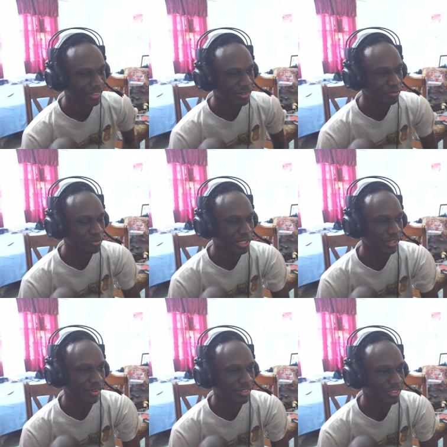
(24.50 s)

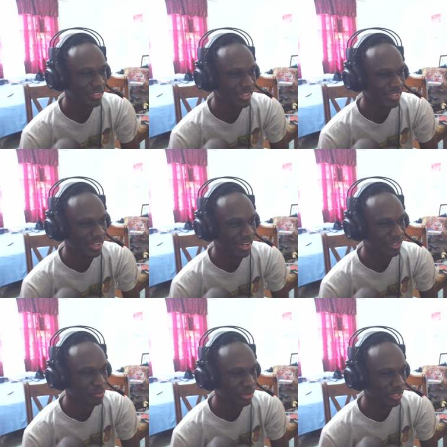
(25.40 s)
but his uh
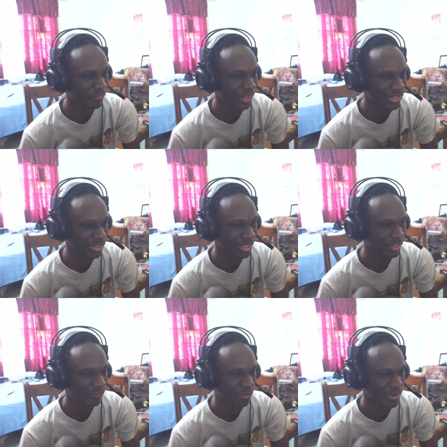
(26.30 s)
the motivation he
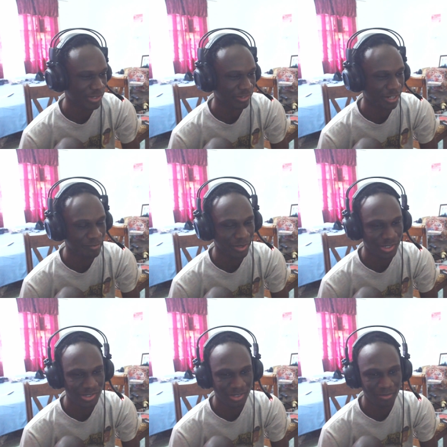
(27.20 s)
got from his grandpa
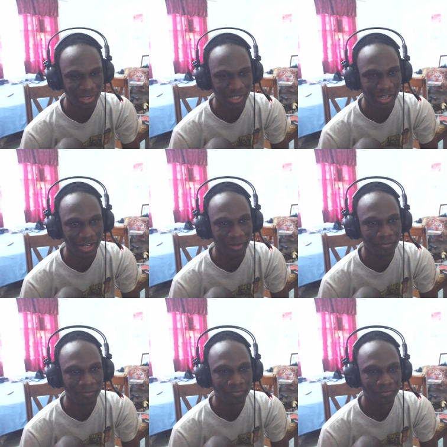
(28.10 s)
should be
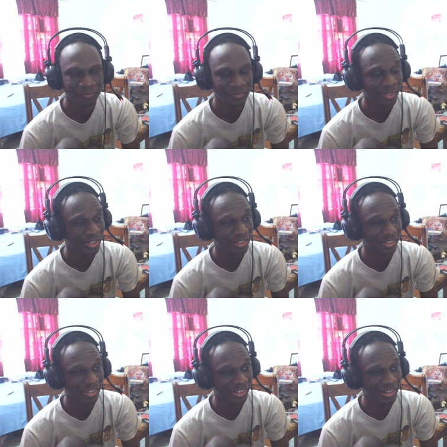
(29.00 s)
um
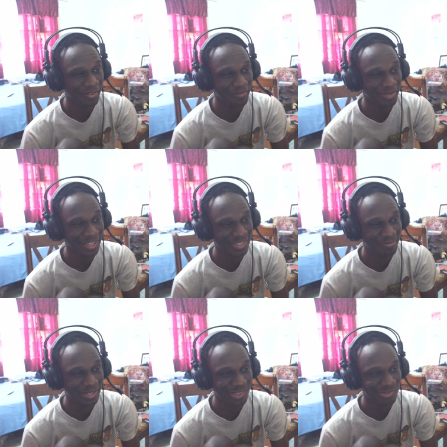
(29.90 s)
uh, be his
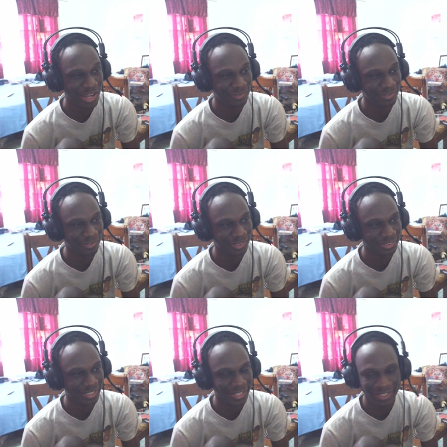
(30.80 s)
main driving force,
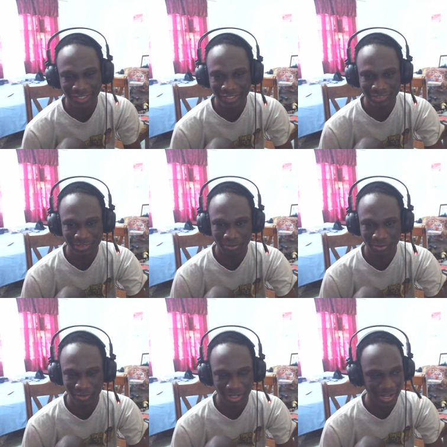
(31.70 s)
I
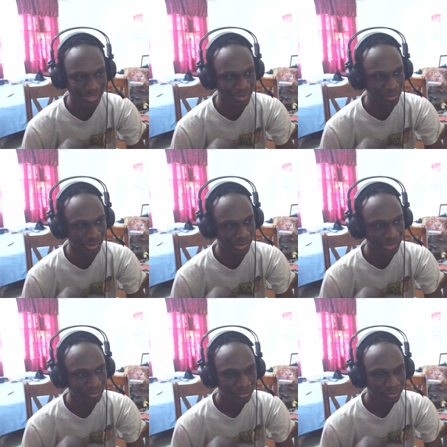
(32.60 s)
I suppose.